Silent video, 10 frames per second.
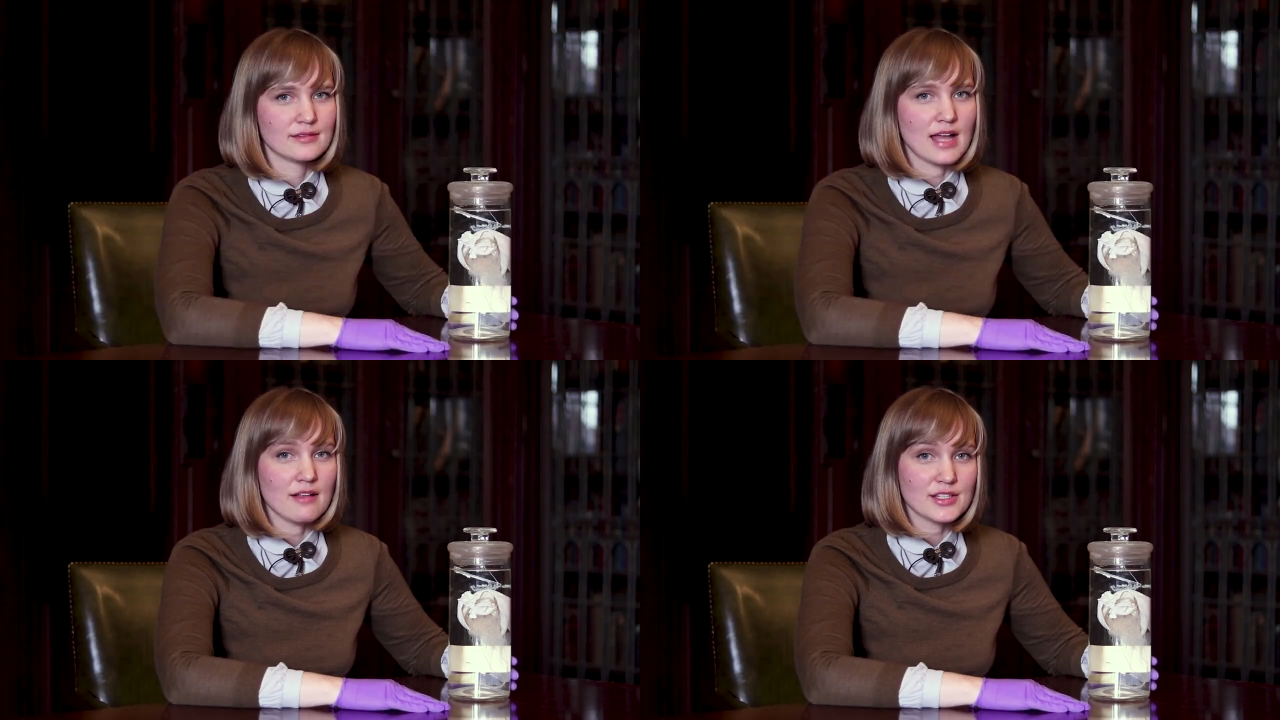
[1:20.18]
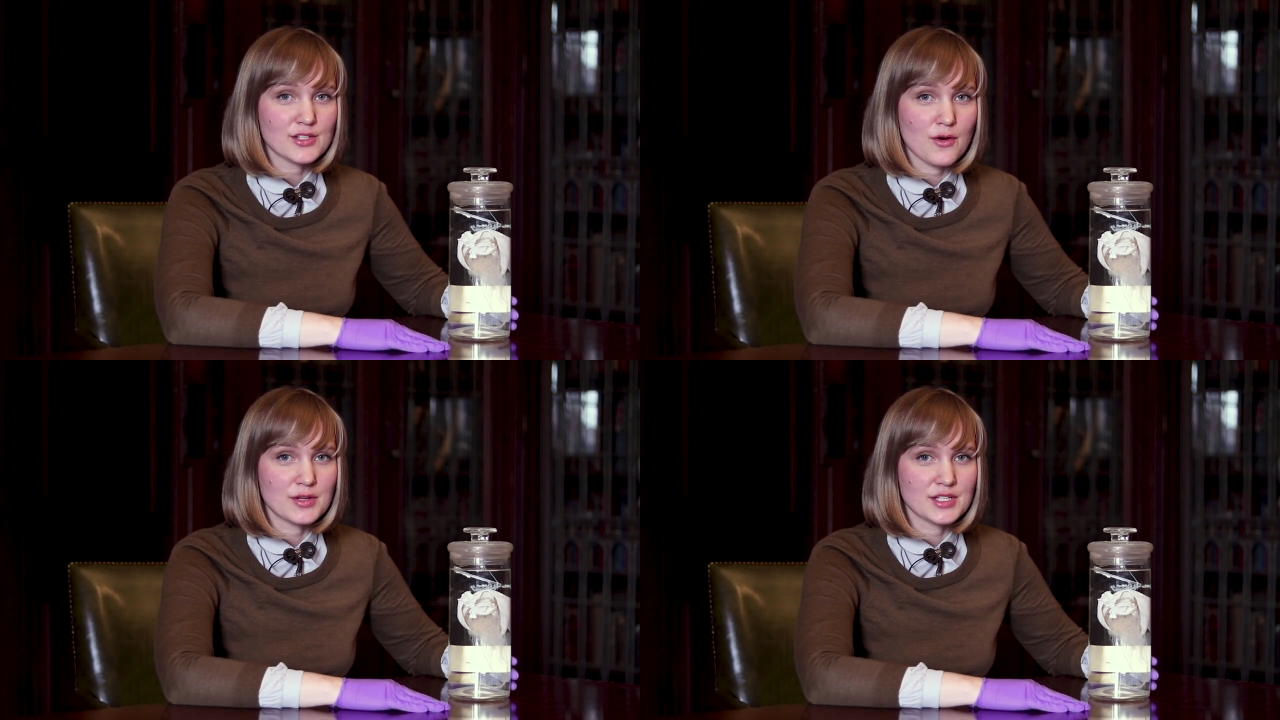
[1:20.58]
Now
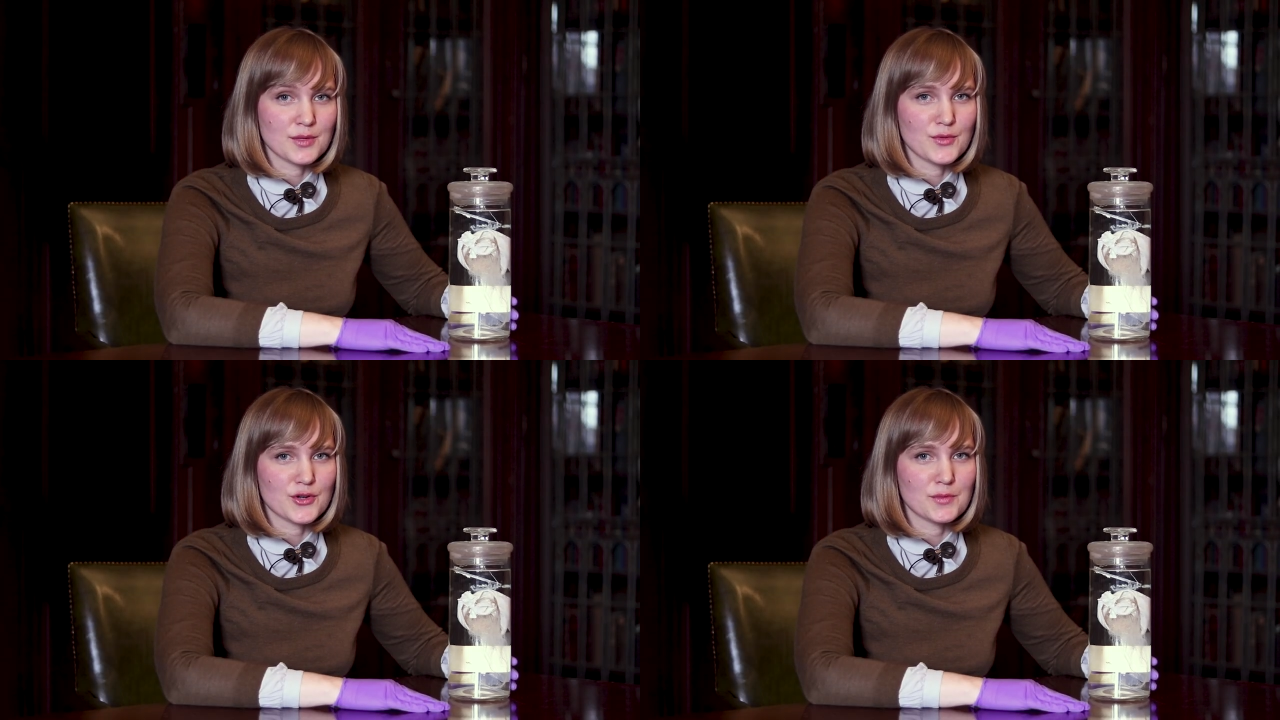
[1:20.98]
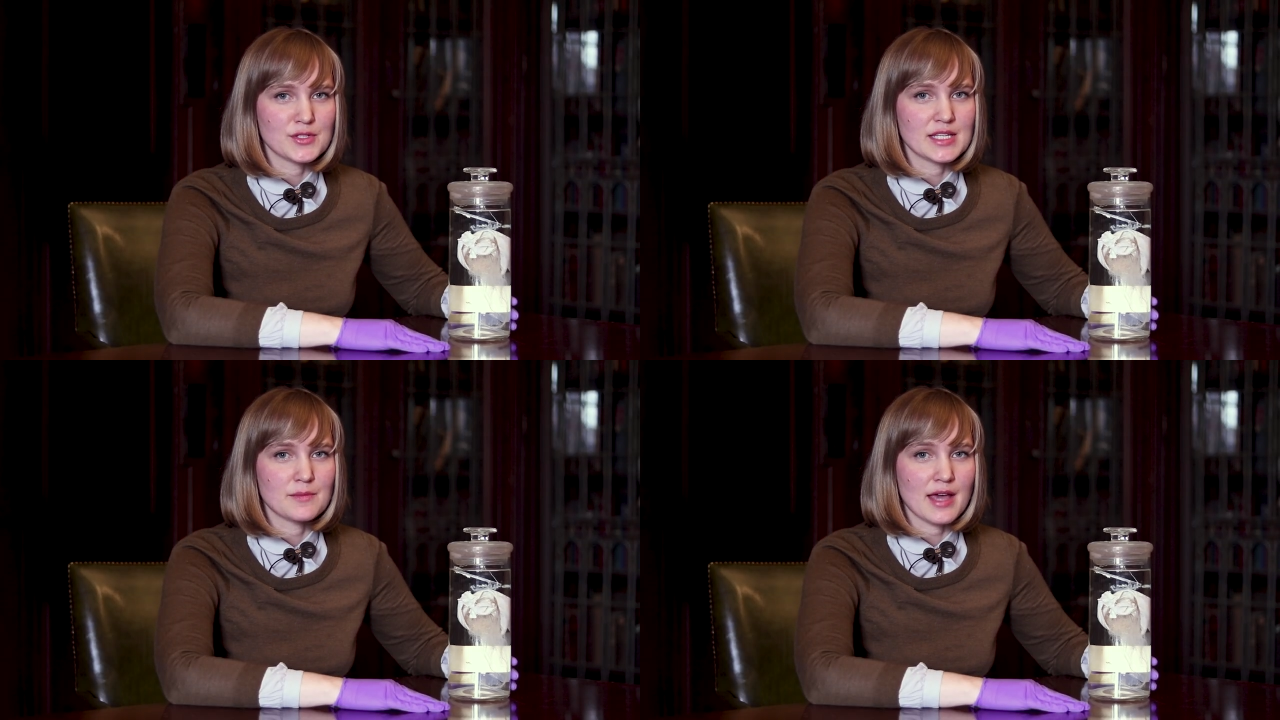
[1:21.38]
let's go into the Mütter
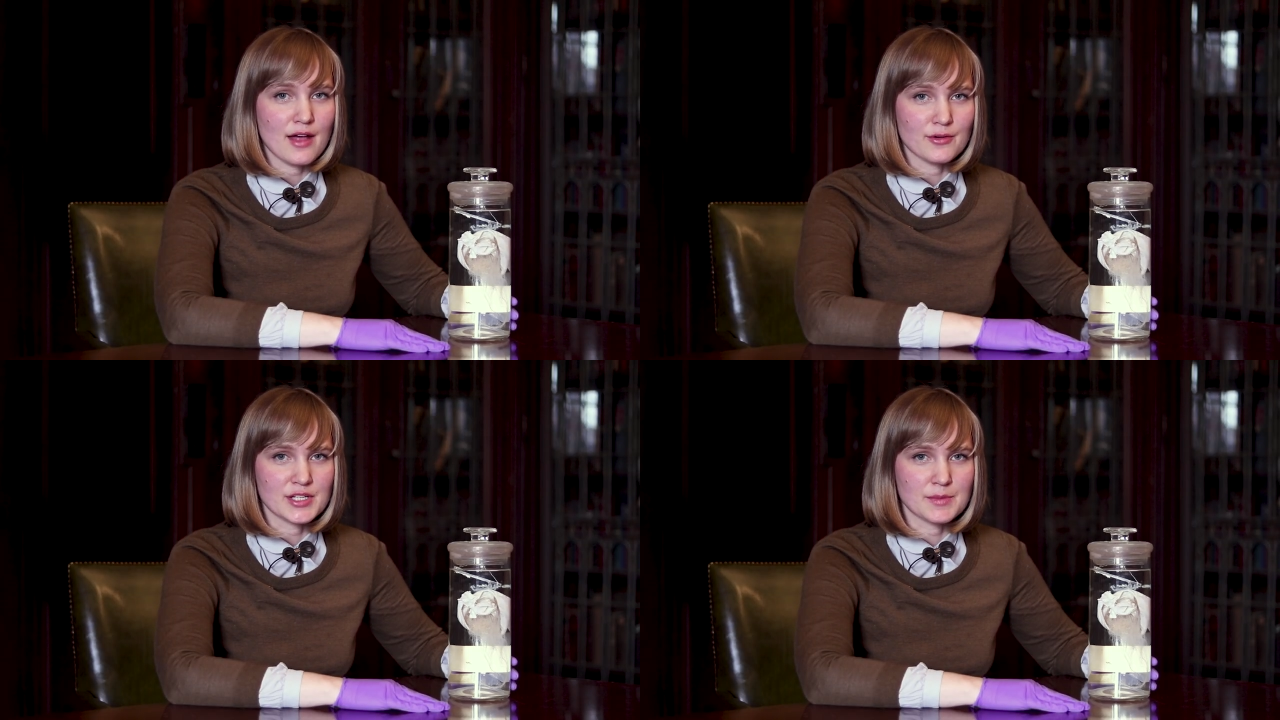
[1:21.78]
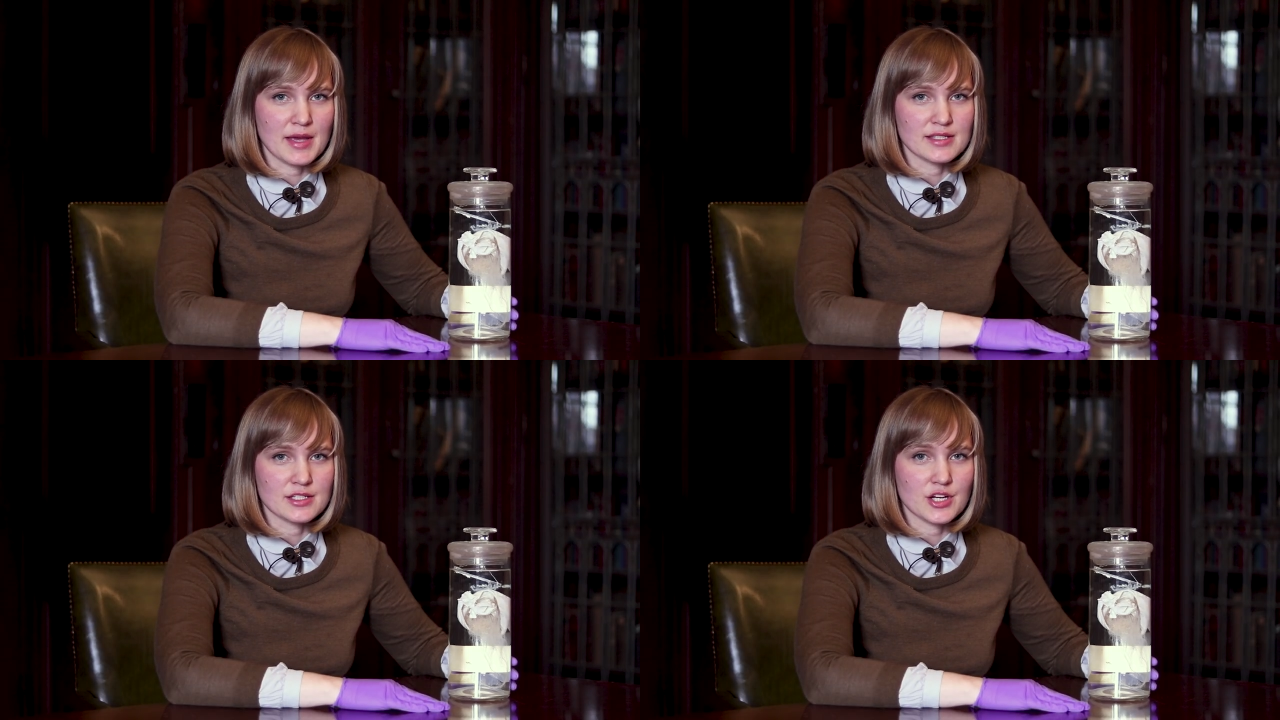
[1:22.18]
Museum gallery
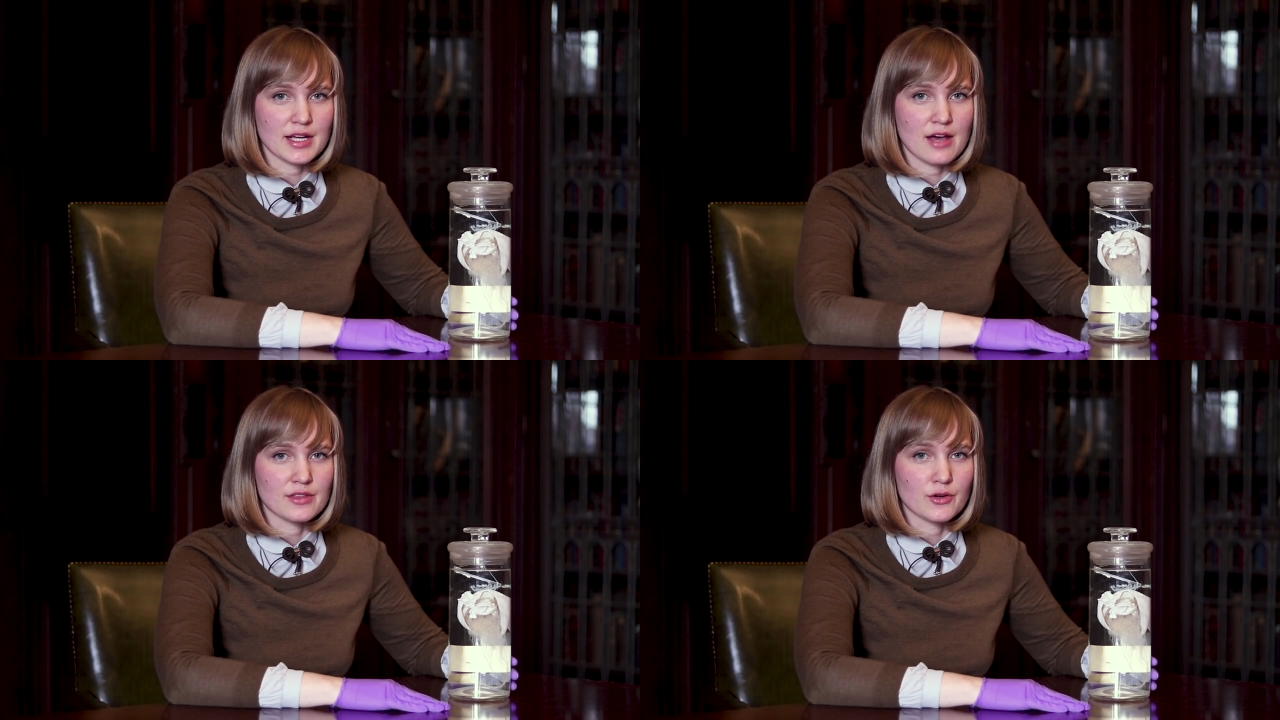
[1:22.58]
space to check out